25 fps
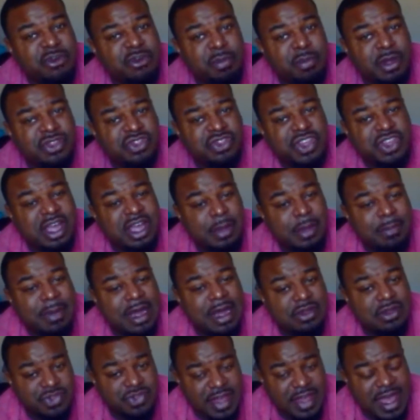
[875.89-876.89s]
but think
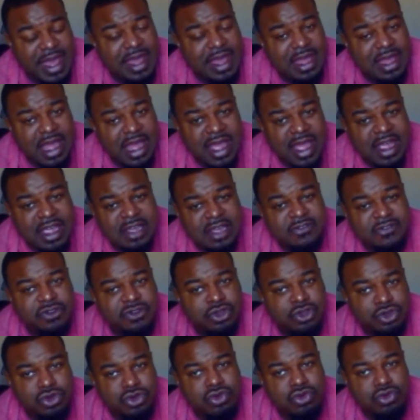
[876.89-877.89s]
about that if
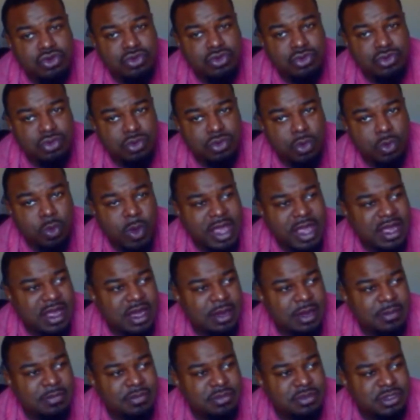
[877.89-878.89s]
you wake
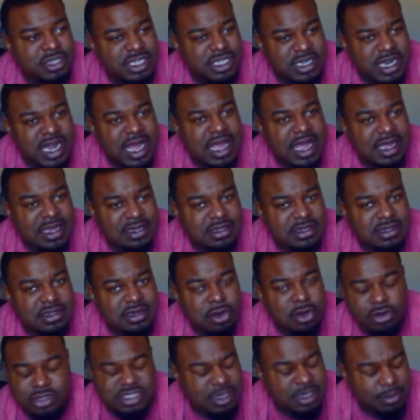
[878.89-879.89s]
up tonight
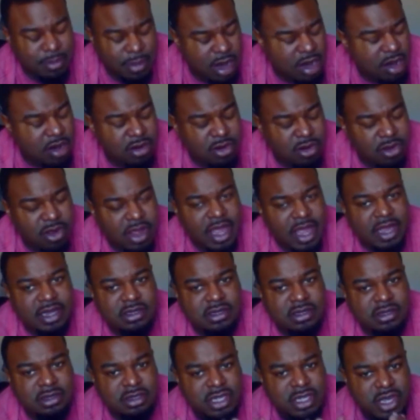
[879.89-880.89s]
or tomorrow
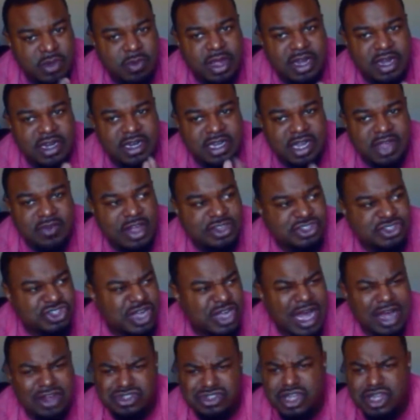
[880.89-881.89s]
and get ready to leave out your
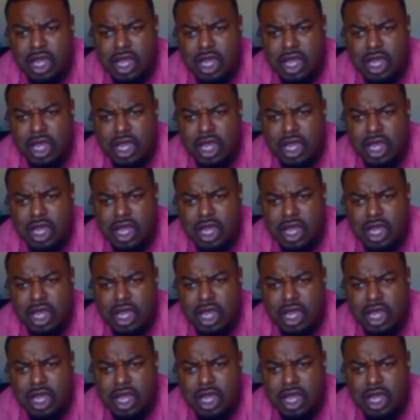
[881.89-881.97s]
house